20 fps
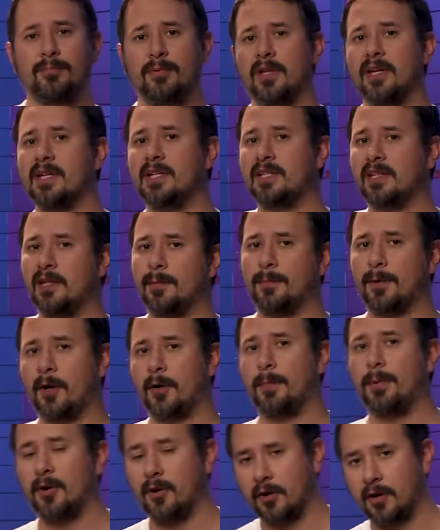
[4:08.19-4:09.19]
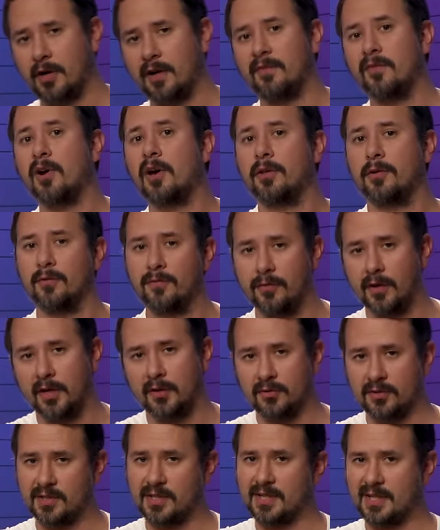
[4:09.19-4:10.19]
plays in the ballpark of other
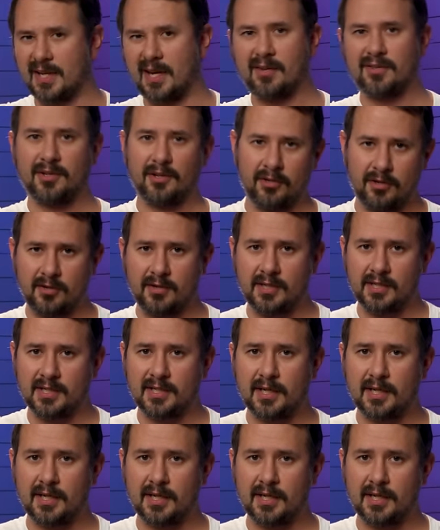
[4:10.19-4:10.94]
fragrances out there, you could